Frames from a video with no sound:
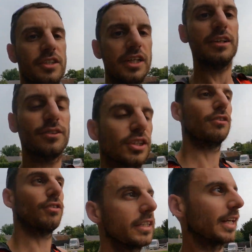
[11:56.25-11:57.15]
So yeah, I'm just going
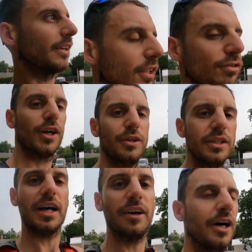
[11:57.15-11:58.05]
to run down this road
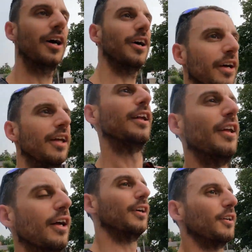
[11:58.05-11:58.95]
now
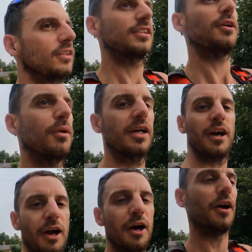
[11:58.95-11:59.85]
until we
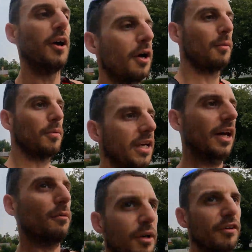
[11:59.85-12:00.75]
meet
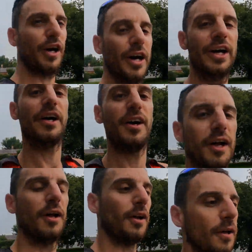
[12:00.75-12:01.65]
up with
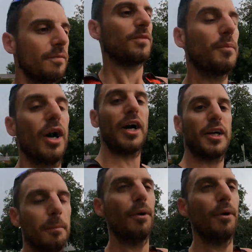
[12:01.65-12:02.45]
Mike and